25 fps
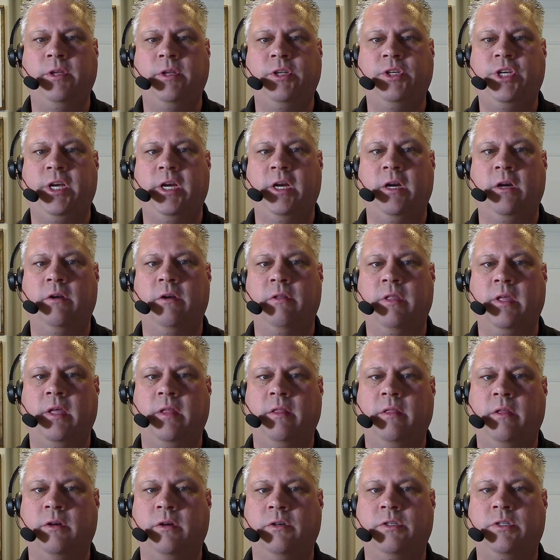image here
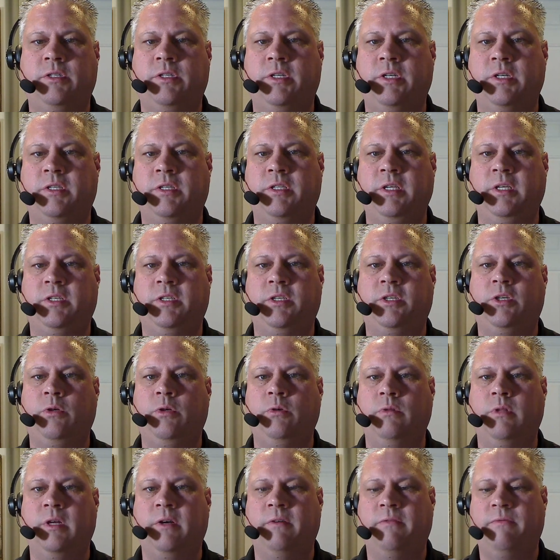that there's just these
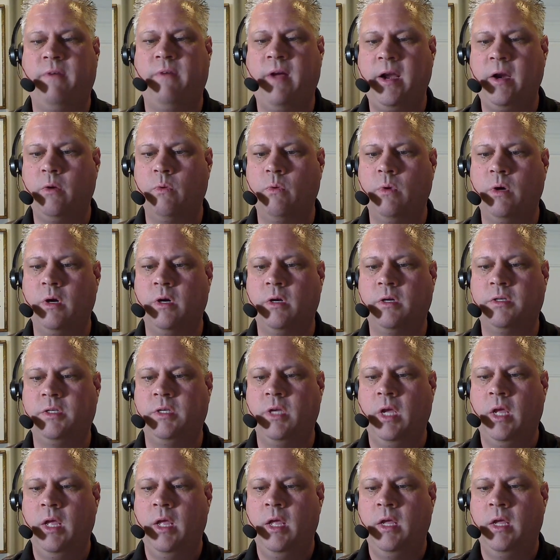two little
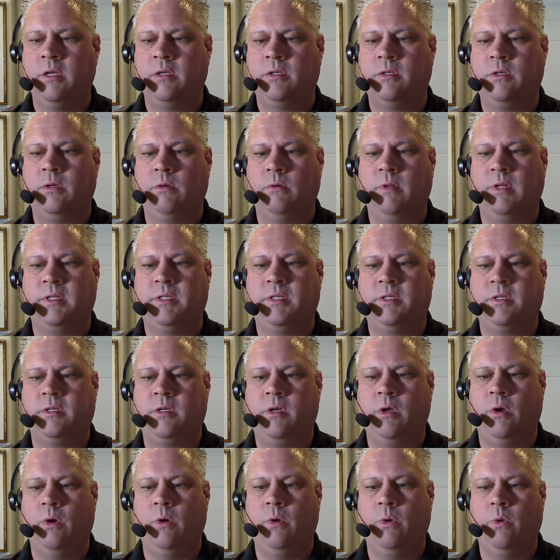fireworks. So let's
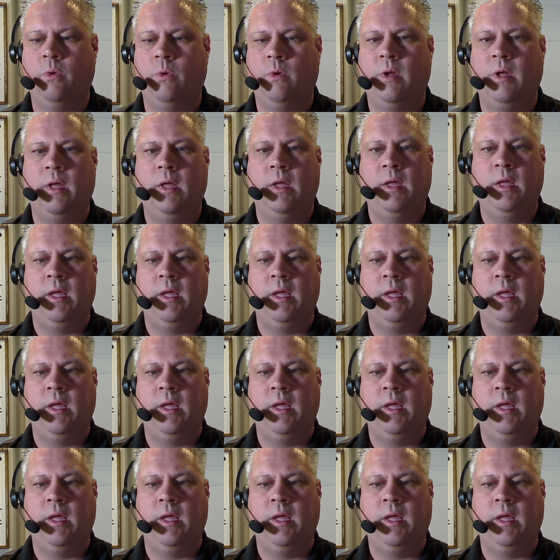go